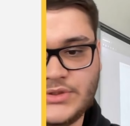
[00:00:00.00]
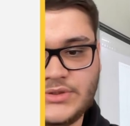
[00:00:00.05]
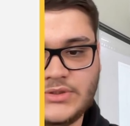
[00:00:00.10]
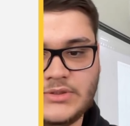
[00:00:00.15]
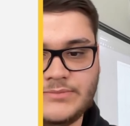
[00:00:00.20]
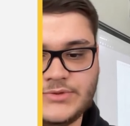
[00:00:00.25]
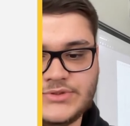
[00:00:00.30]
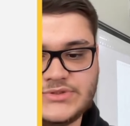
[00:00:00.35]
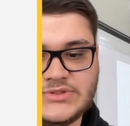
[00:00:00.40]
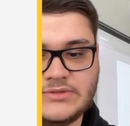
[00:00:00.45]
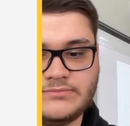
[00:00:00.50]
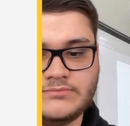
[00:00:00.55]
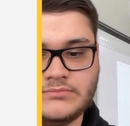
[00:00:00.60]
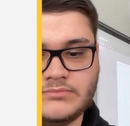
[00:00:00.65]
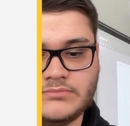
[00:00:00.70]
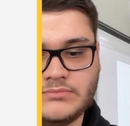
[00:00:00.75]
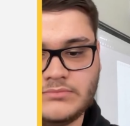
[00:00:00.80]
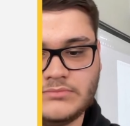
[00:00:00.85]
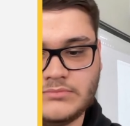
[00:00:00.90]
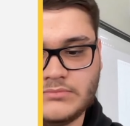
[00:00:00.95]
exam.
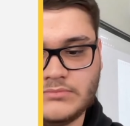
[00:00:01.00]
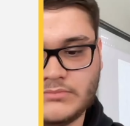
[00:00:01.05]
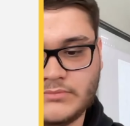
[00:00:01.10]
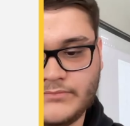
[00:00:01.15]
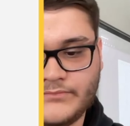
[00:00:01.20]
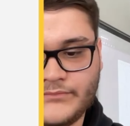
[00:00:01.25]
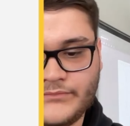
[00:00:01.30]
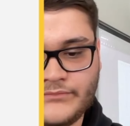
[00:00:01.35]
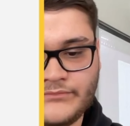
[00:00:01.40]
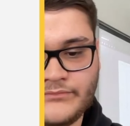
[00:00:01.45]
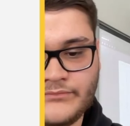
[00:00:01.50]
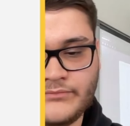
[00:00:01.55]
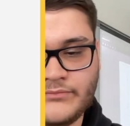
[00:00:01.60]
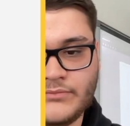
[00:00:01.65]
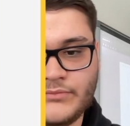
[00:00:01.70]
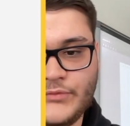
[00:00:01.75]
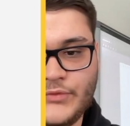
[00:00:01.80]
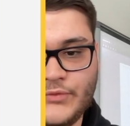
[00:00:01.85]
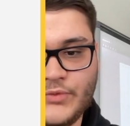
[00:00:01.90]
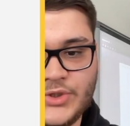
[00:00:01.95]

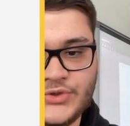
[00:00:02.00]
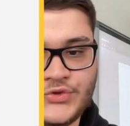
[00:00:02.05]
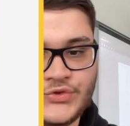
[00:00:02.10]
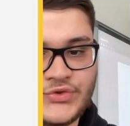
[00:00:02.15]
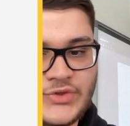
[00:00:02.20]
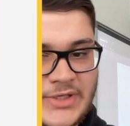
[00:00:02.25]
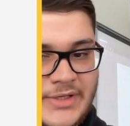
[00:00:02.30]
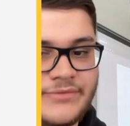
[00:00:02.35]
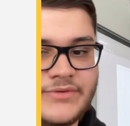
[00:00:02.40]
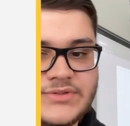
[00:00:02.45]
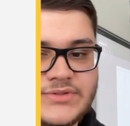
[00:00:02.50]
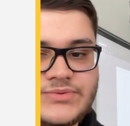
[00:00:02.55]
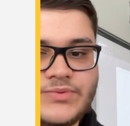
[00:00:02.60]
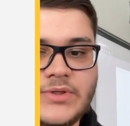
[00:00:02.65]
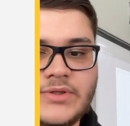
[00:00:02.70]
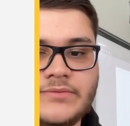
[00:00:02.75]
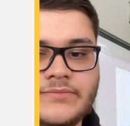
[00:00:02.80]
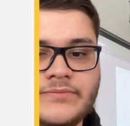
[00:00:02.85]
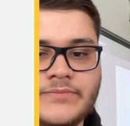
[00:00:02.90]
You want to track this one.